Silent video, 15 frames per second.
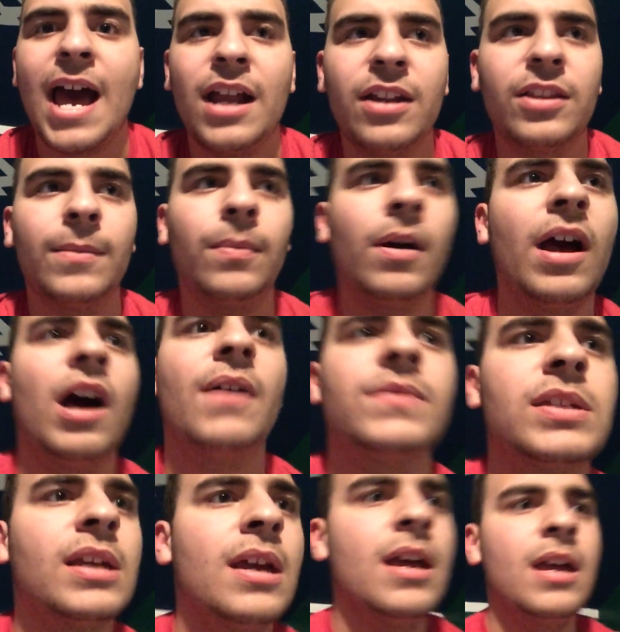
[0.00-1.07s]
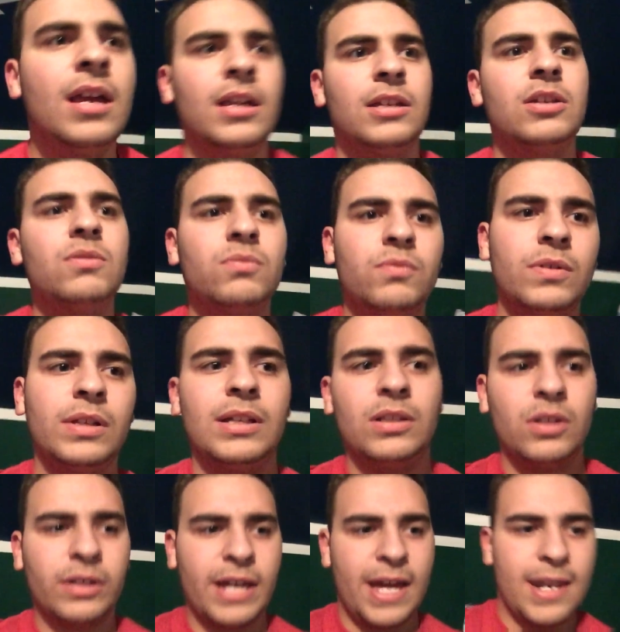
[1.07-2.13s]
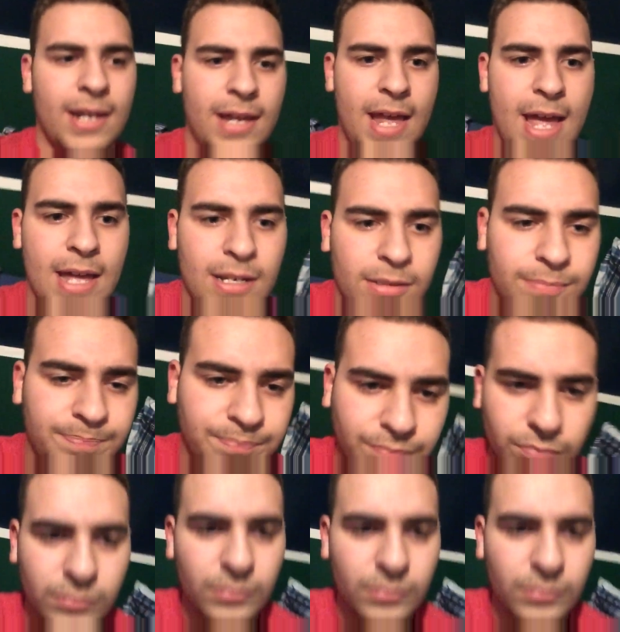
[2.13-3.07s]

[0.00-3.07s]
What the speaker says: out of the playoffs. You really look at it and